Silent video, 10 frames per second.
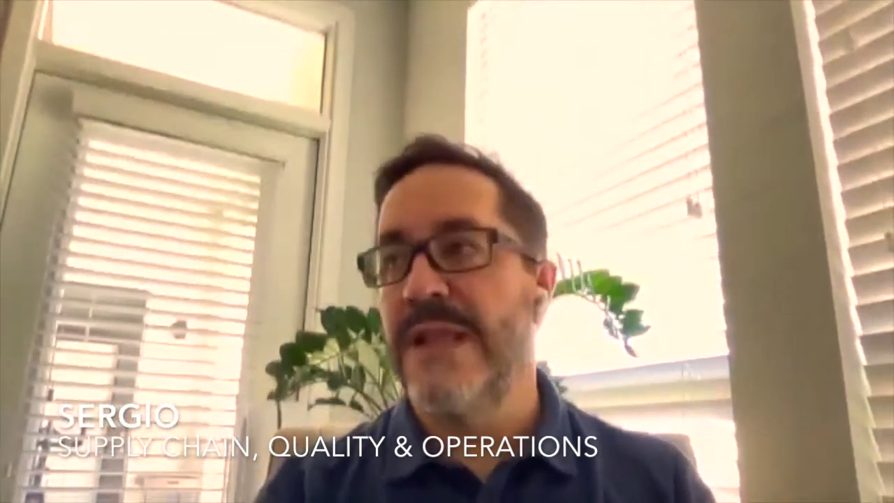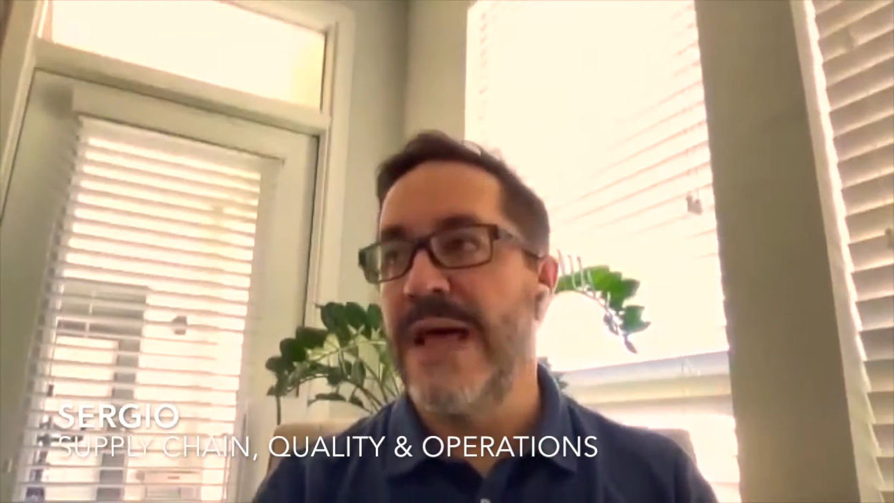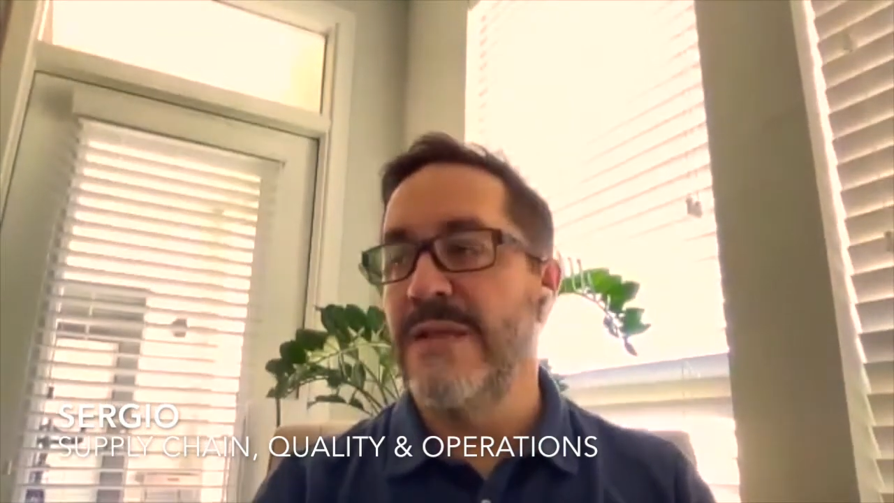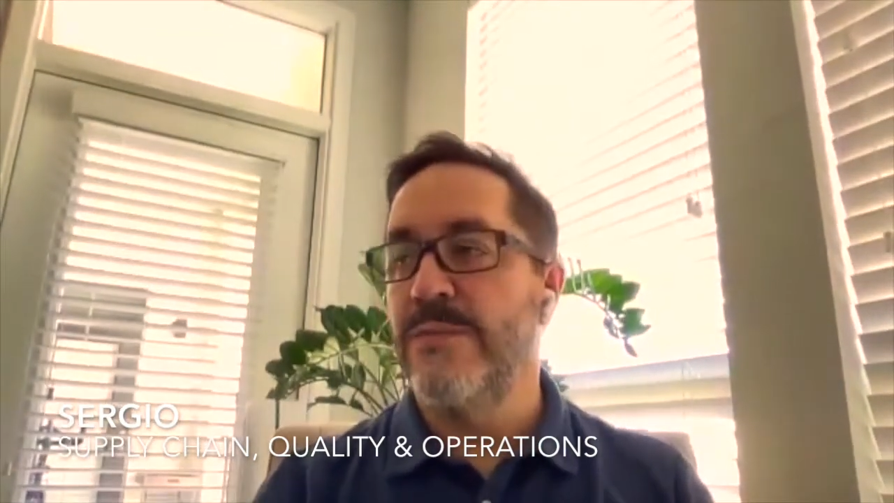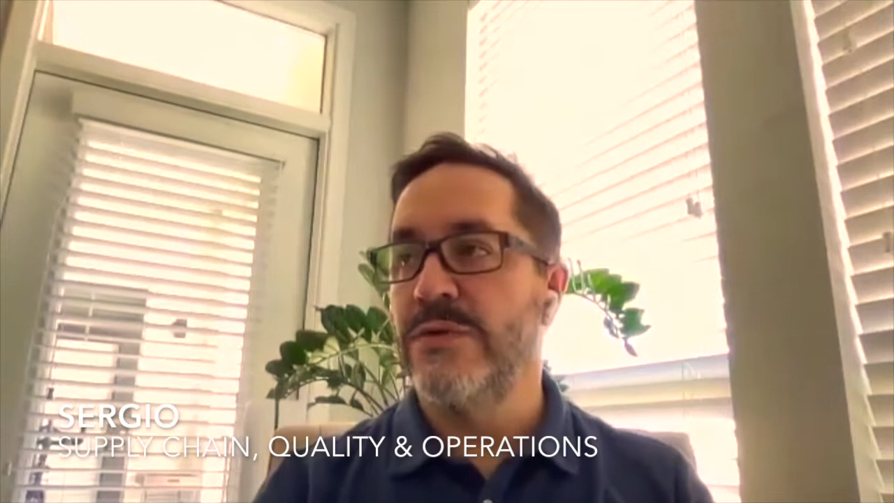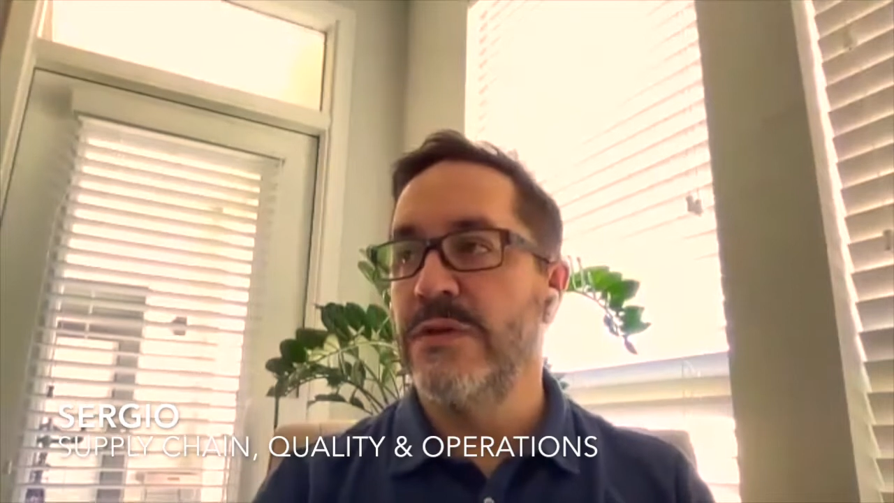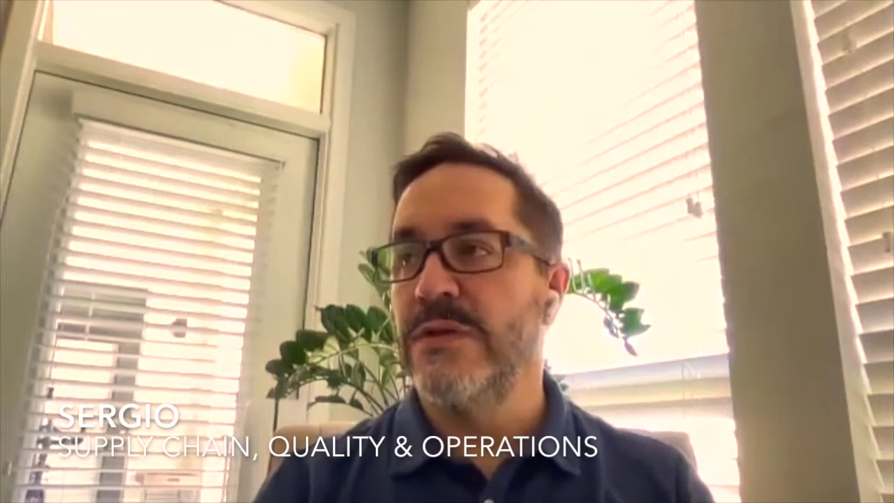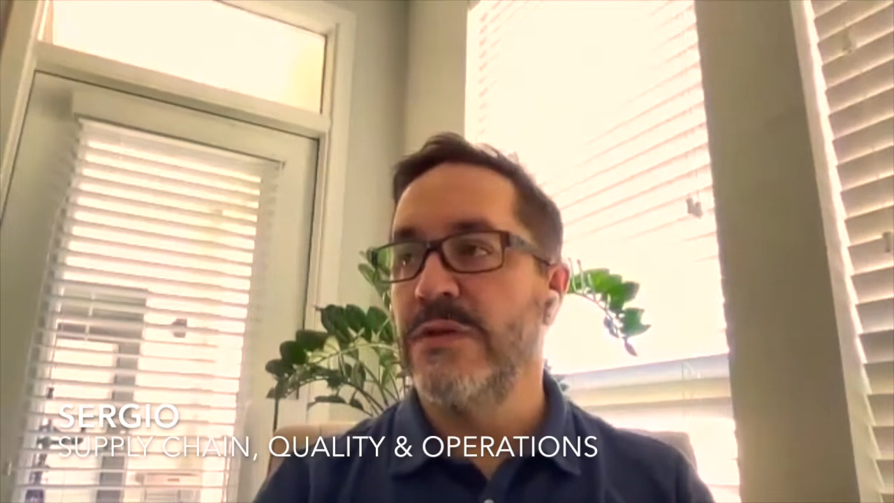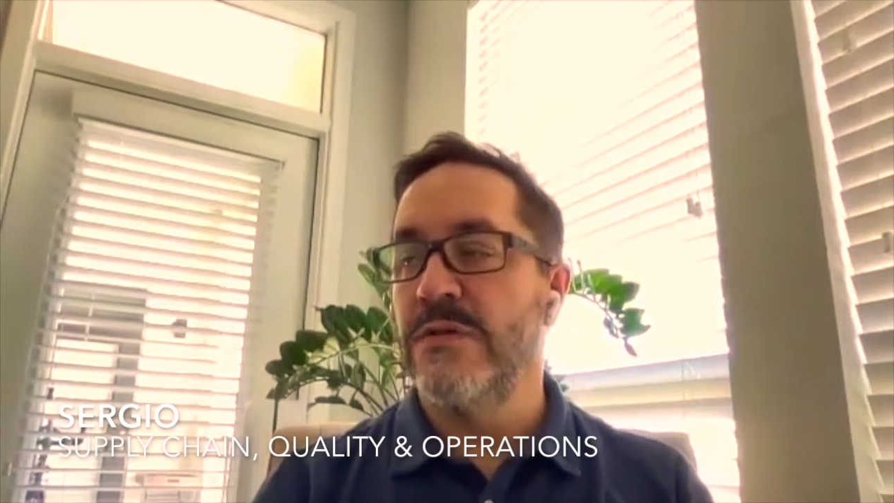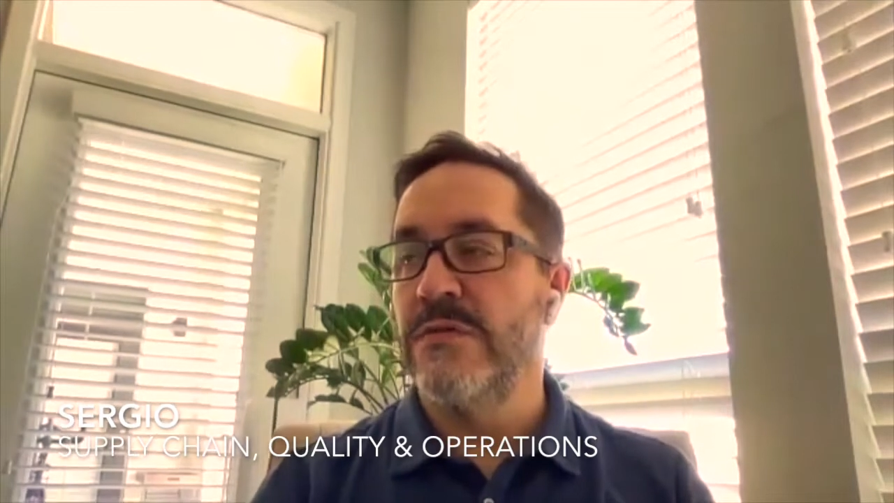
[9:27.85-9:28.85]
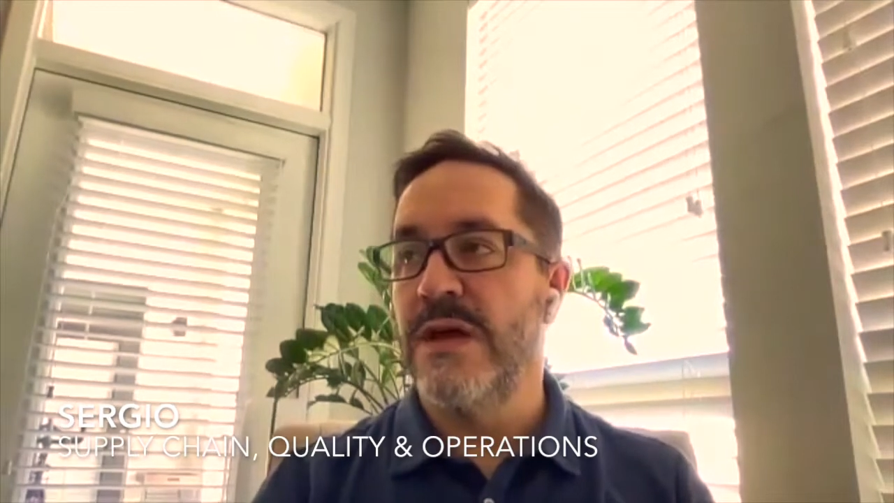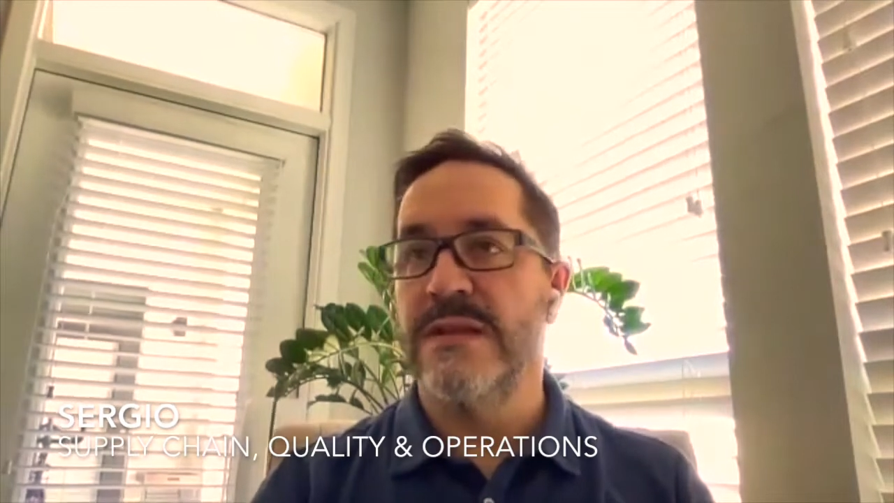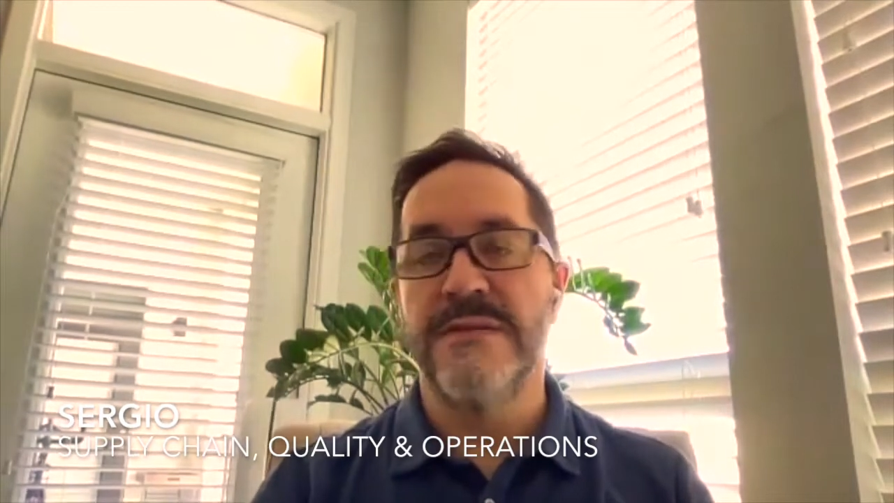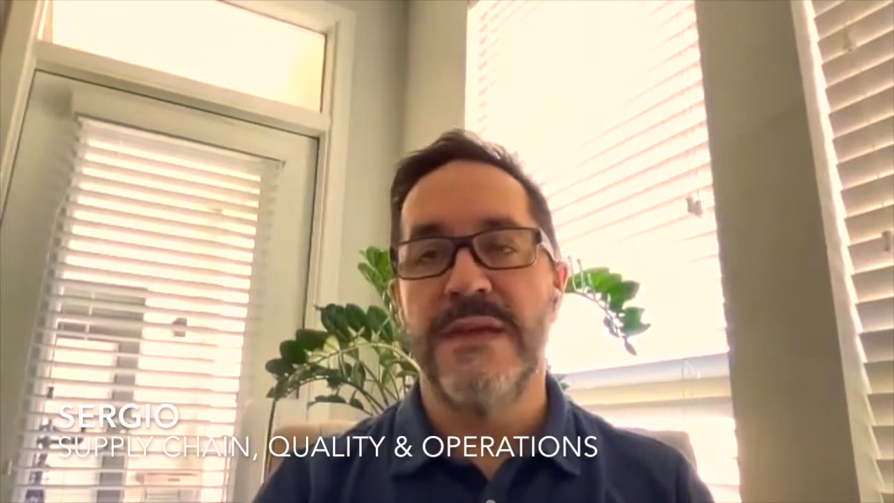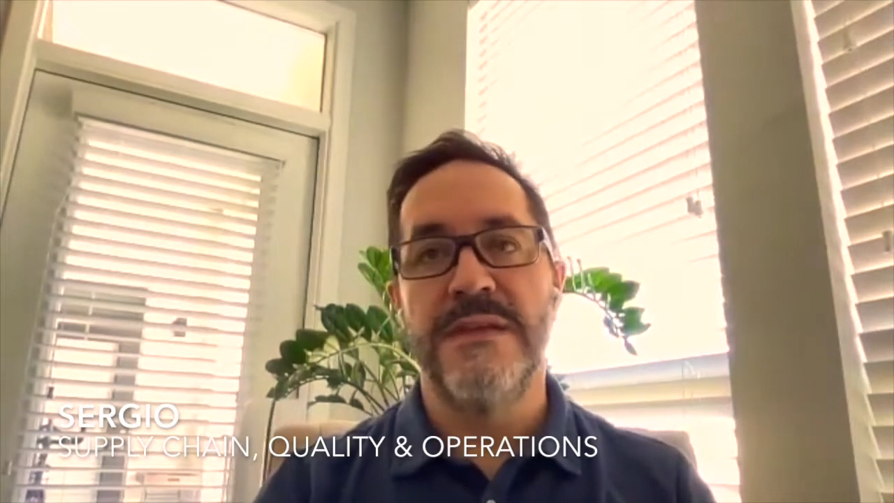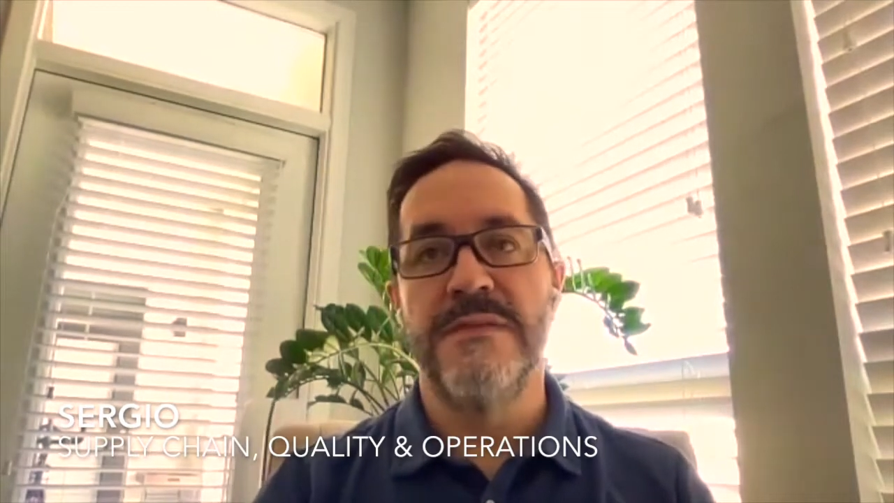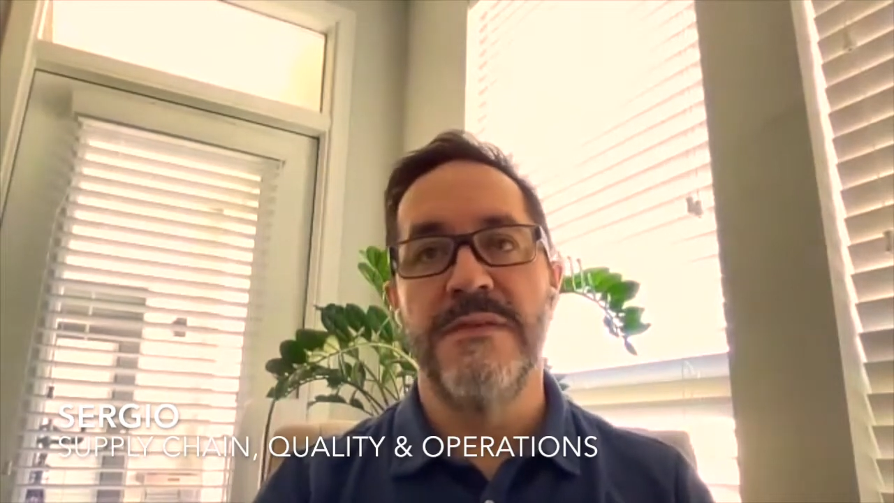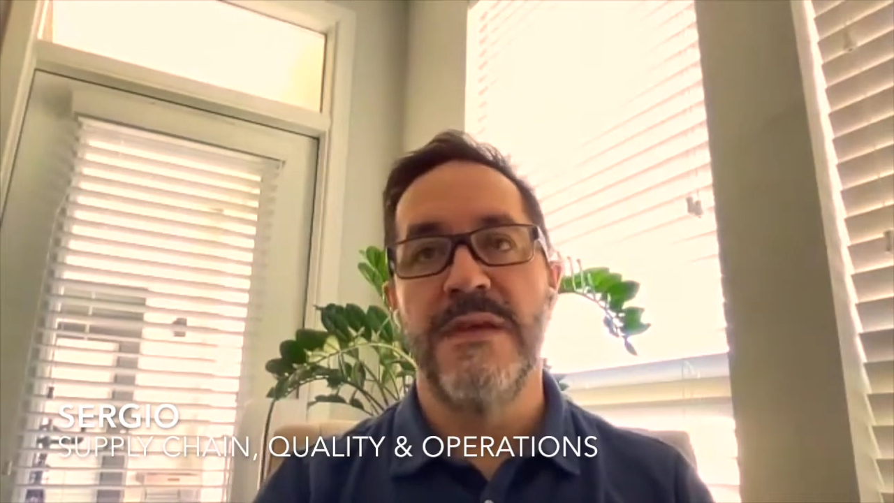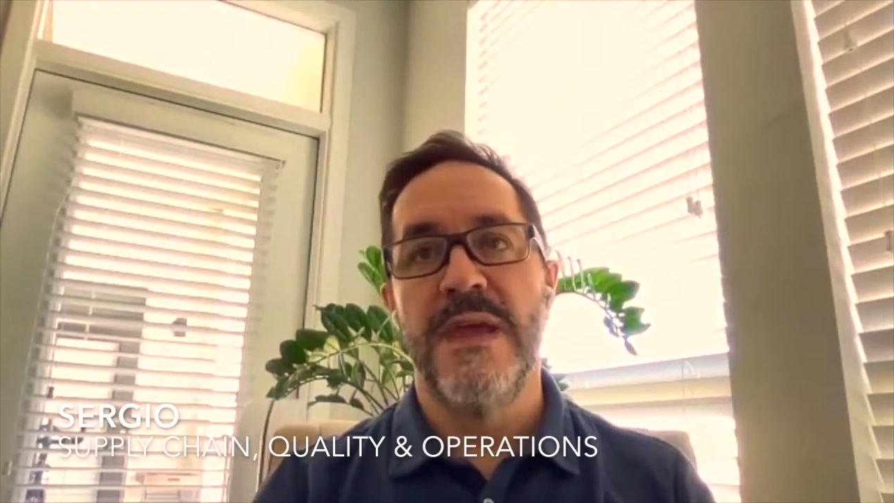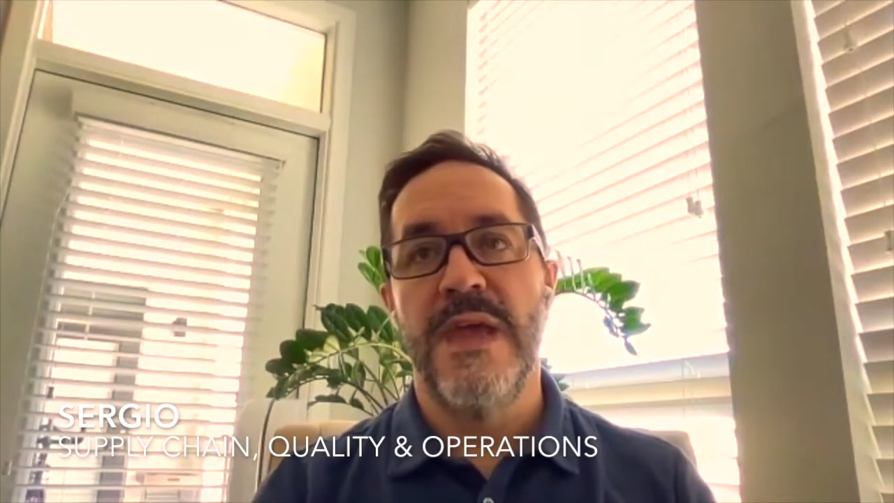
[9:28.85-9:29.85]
land port in the United States,